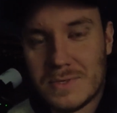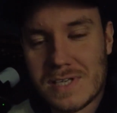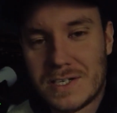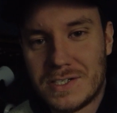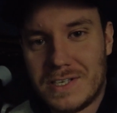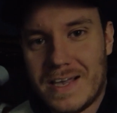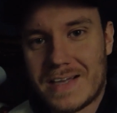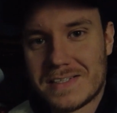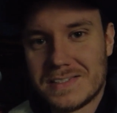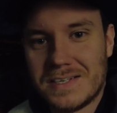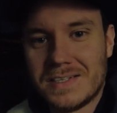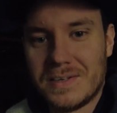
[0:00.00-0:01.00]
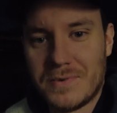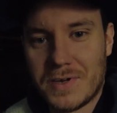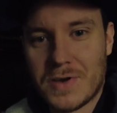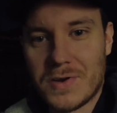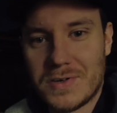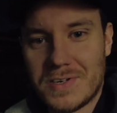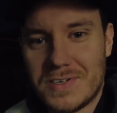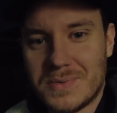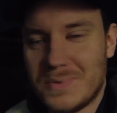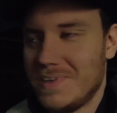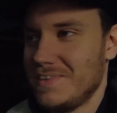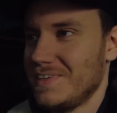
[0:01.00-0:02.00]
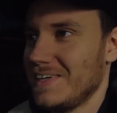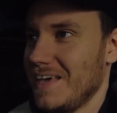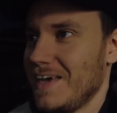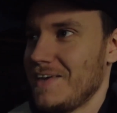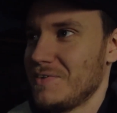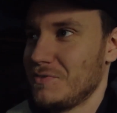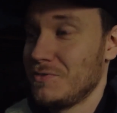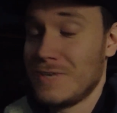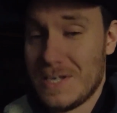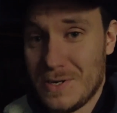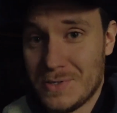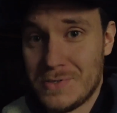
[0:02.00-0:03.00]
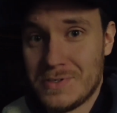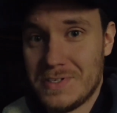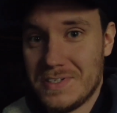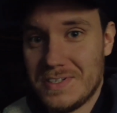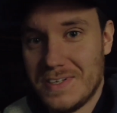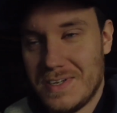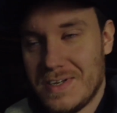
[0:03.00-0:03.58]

was actually accidentally recorded with a gain of 300